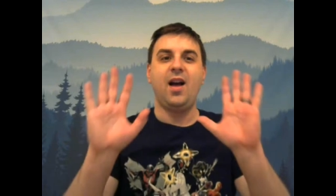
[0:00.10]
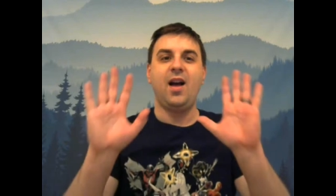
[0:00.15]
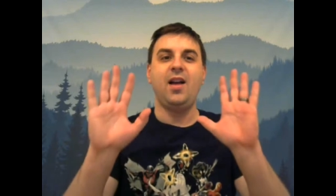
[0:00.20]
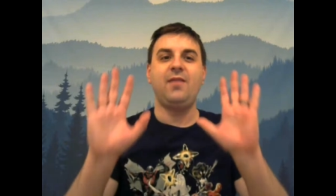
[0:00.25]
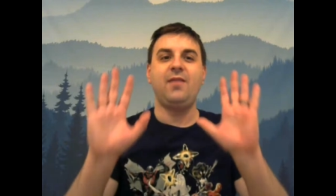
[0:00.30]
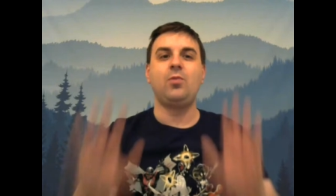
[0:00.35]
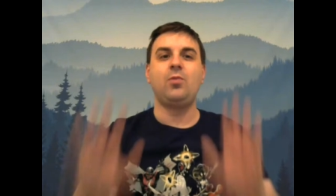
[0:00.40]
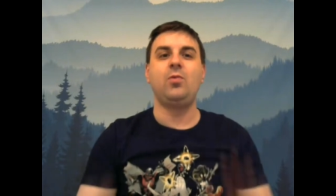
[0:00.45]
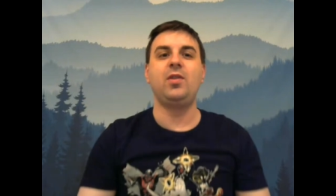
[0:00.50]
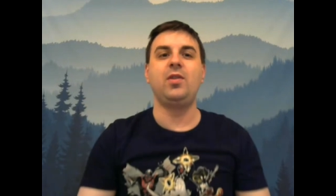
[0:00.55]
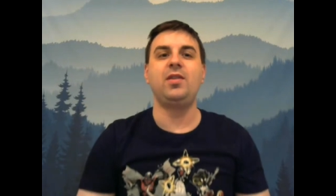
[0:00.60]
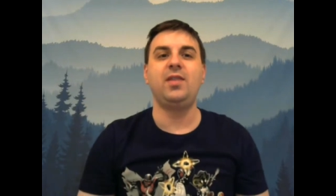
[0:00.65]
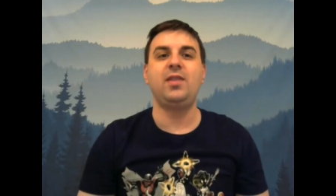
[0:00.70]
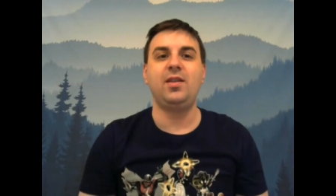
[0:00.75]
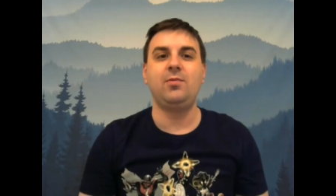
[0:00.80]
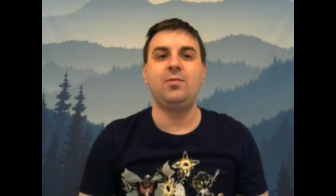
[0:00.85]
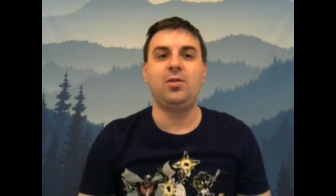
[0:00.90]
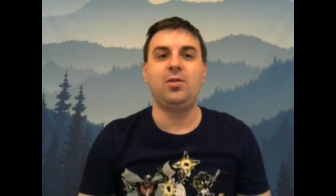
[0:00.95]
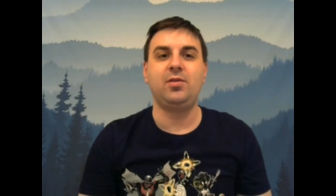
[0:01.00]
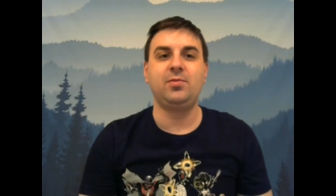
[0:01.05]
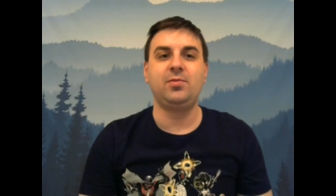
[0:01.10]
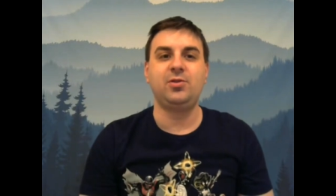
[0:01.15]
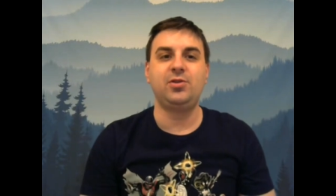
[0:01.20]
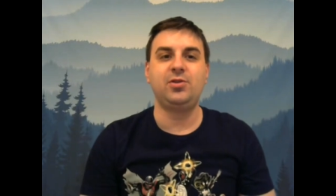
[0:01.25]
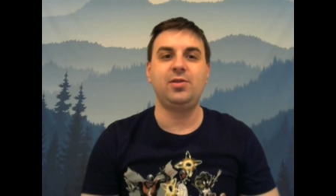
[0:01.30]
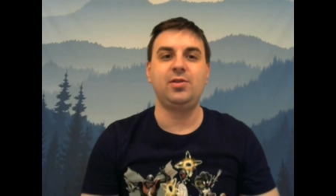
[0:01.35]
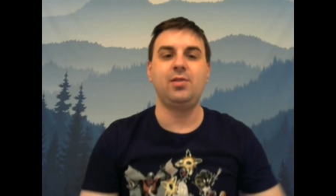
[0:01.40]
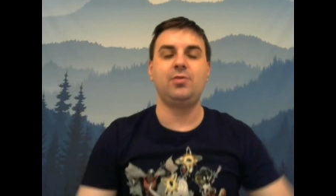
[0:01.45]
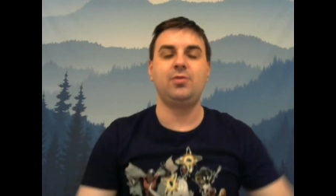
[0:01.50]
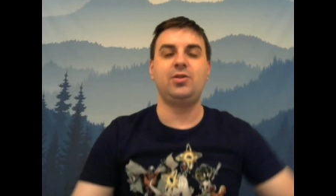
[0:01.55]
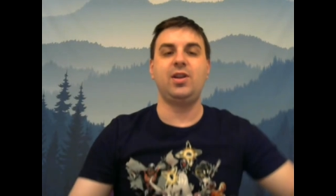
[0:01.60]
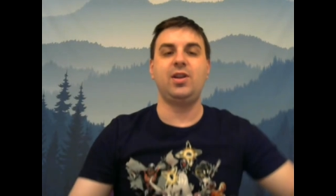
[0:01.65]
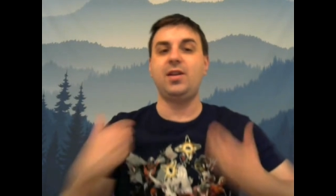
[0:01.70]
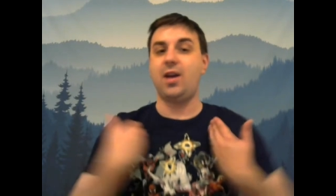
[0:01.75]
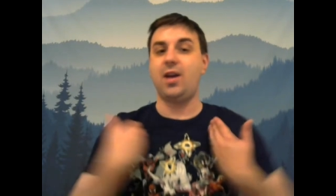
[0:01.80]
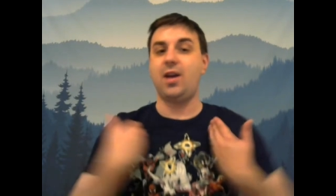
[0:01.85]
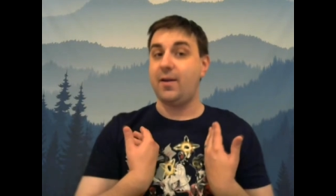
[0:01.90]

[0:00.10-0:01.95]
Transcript: Hi everyone, and welcome to Studio Jake.